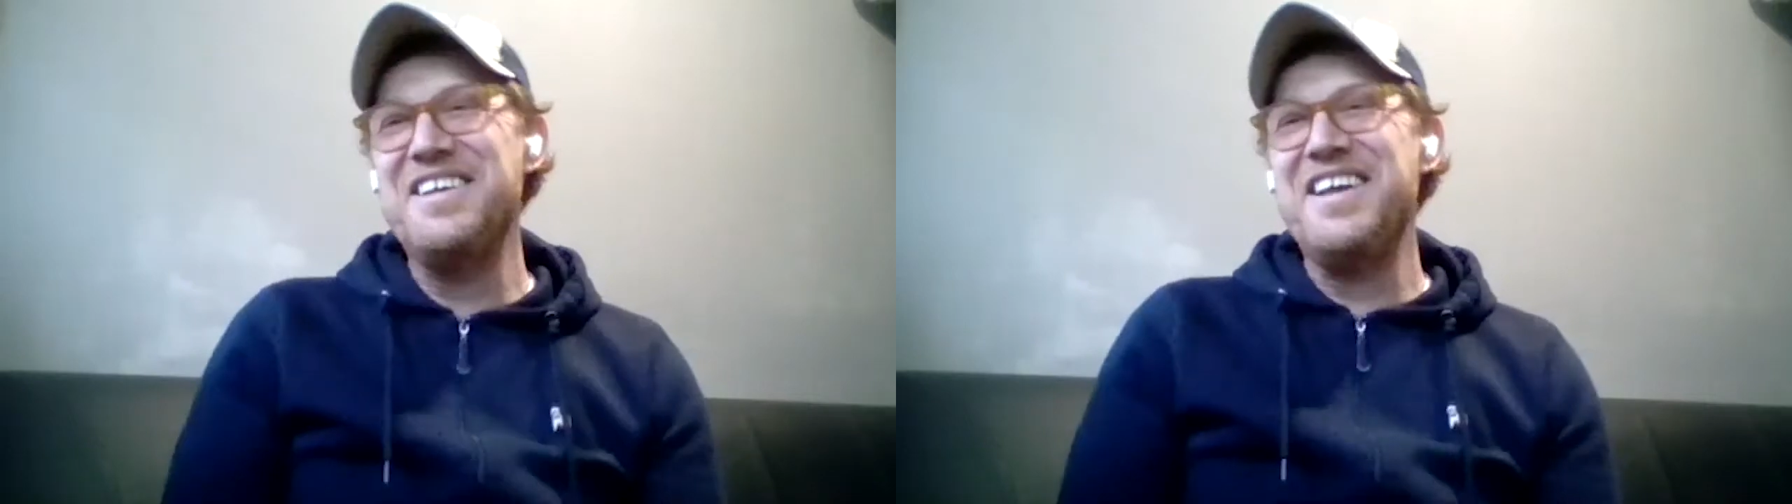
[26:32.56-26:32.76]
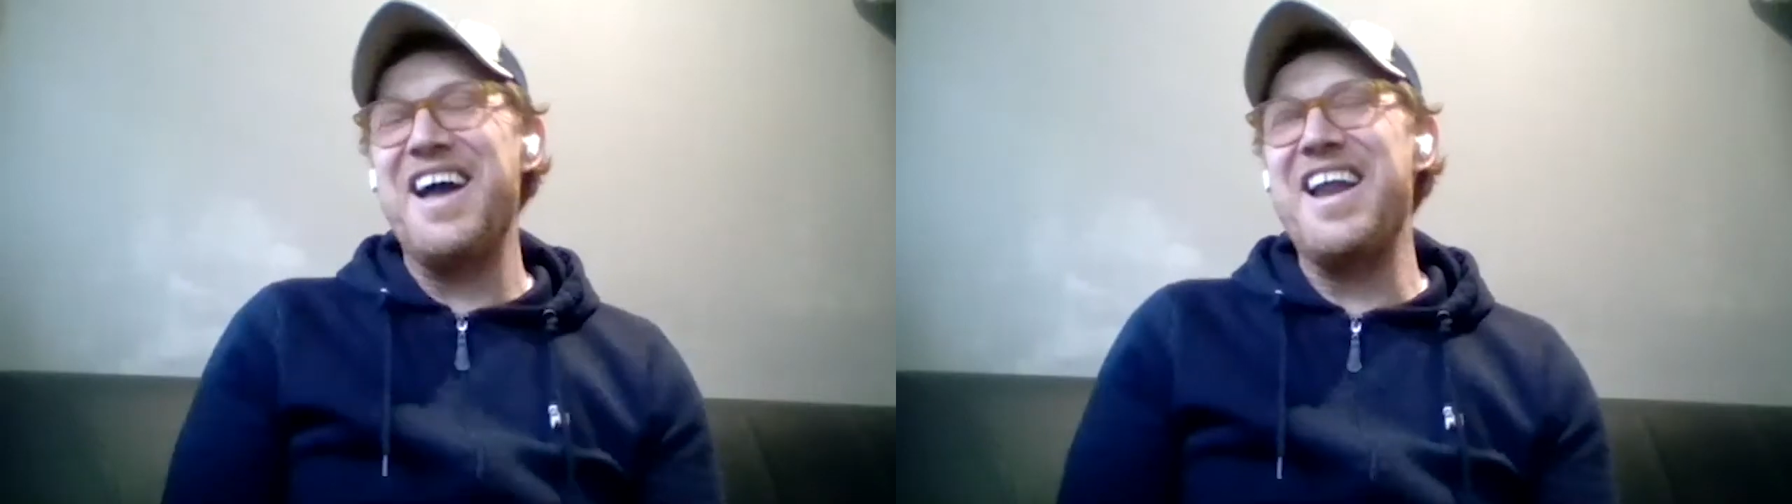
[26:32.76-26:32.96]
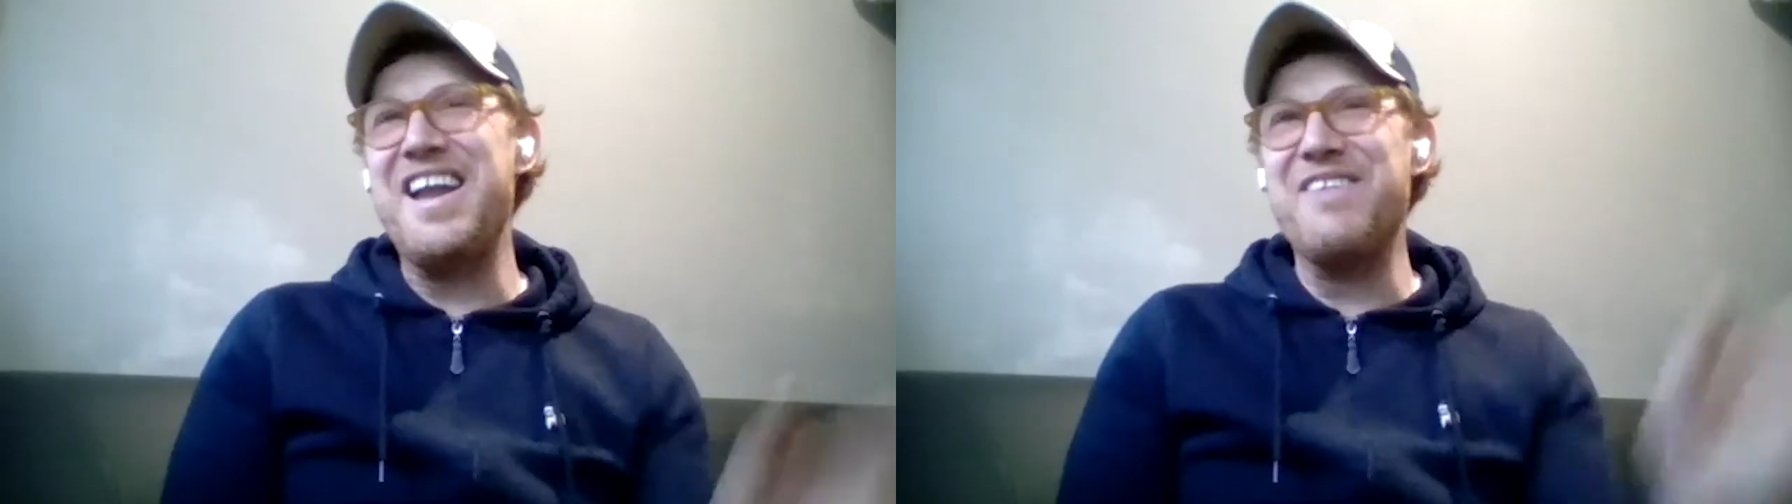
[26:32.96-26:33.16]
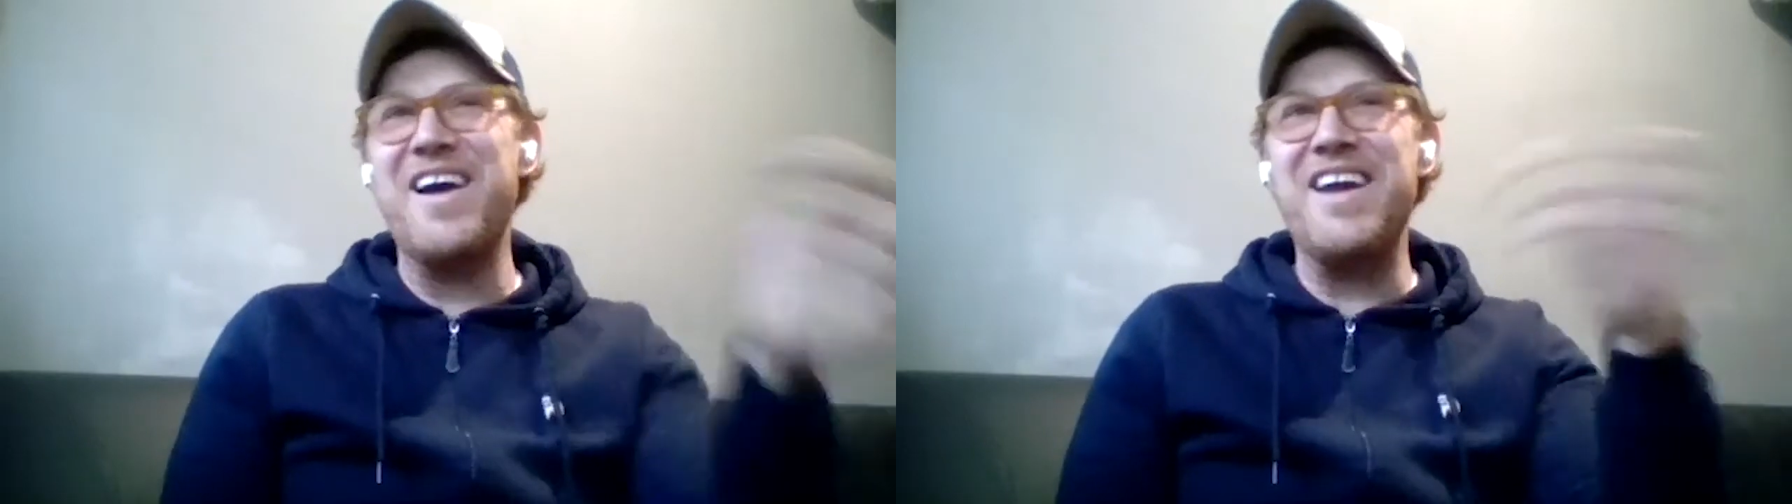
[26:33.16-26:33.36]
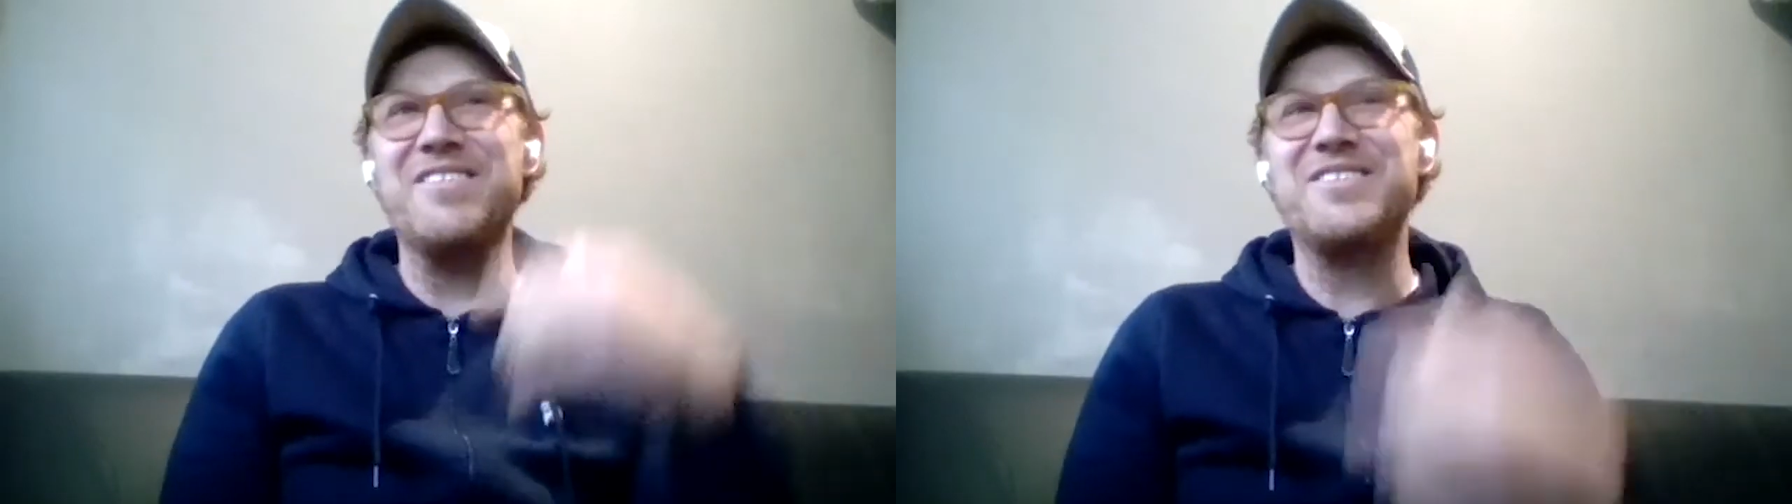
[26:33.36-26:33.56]
And
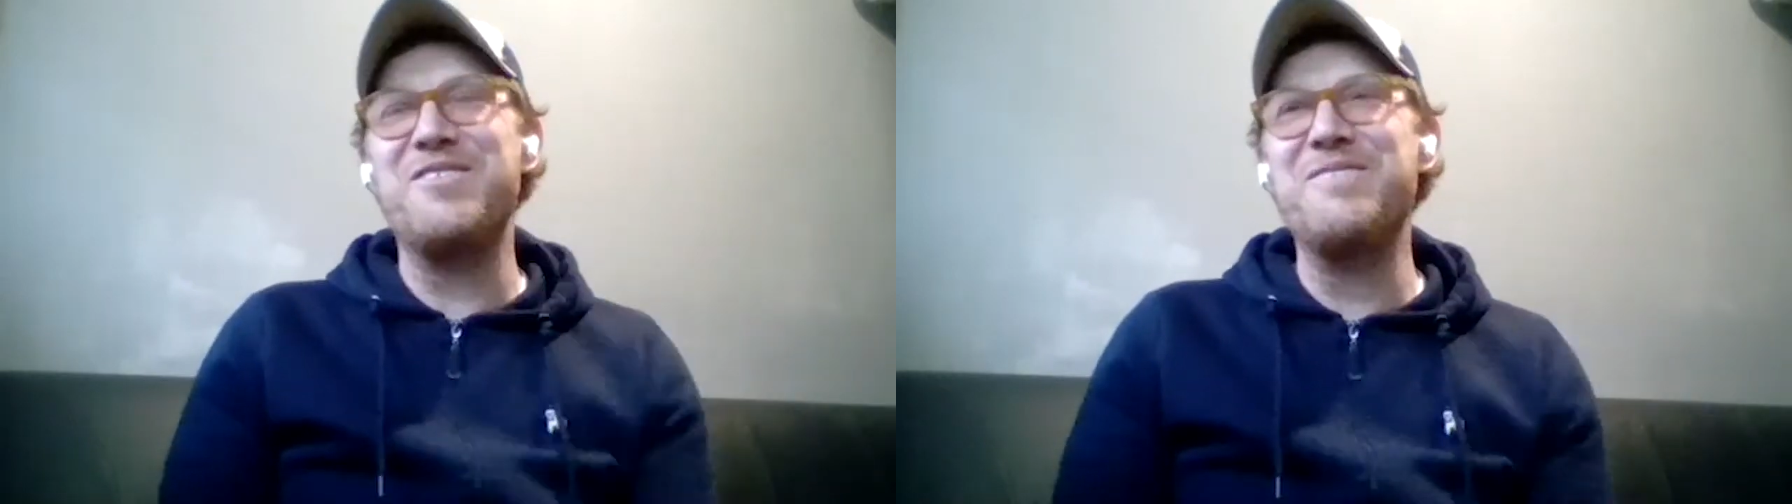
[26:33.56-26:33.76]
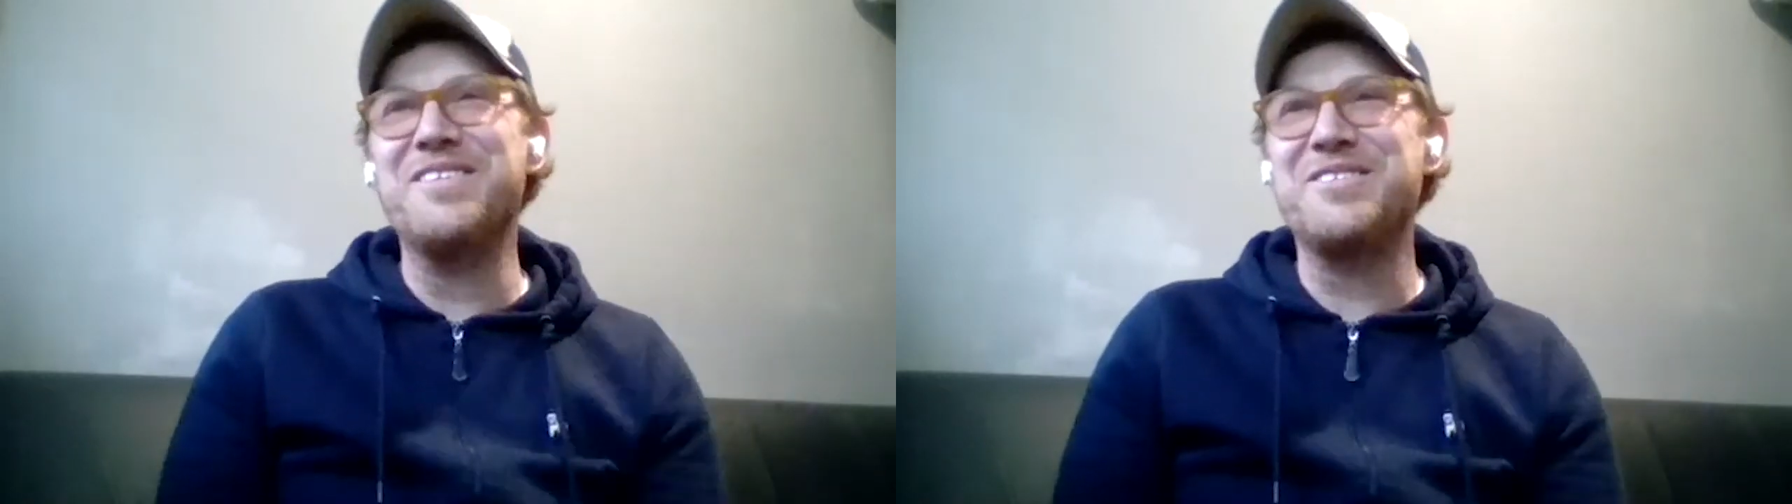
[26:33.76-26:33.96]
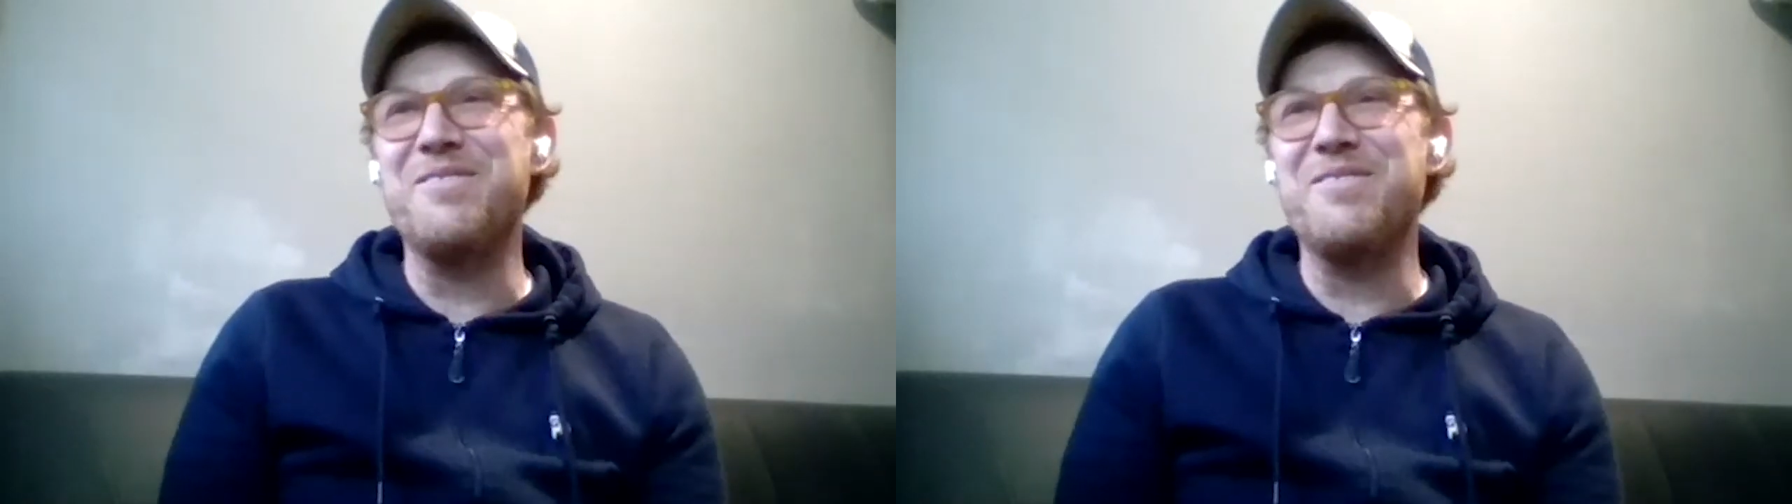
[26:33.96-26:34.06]
anyway, it's coming,